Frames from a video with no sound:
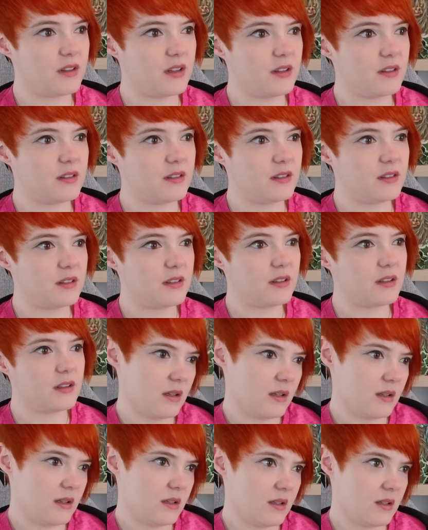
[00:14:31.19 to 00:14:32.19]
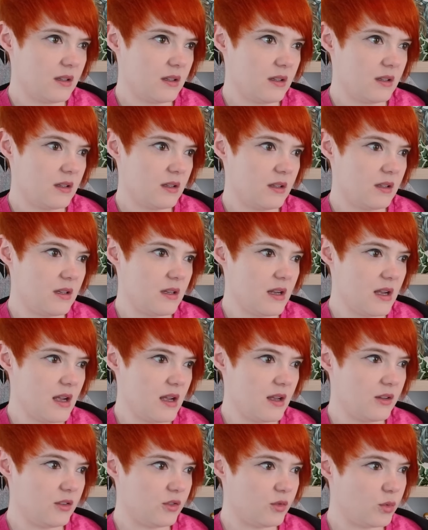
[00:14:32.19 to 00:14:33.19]
this?
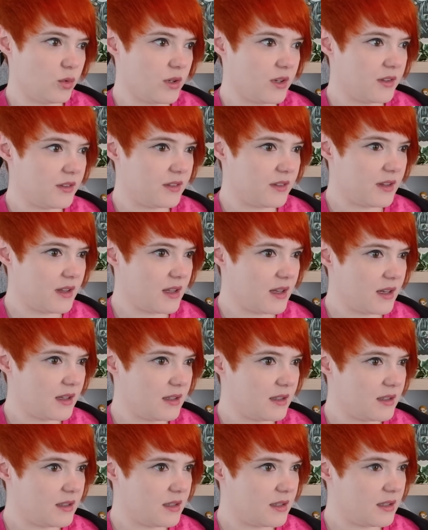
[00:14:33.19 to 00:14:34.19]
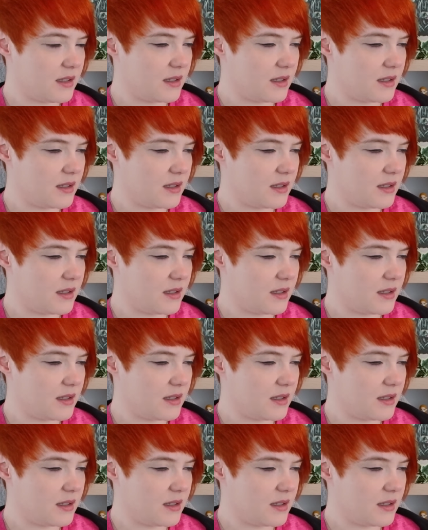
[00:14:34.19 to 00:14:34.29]
Yes, what is that?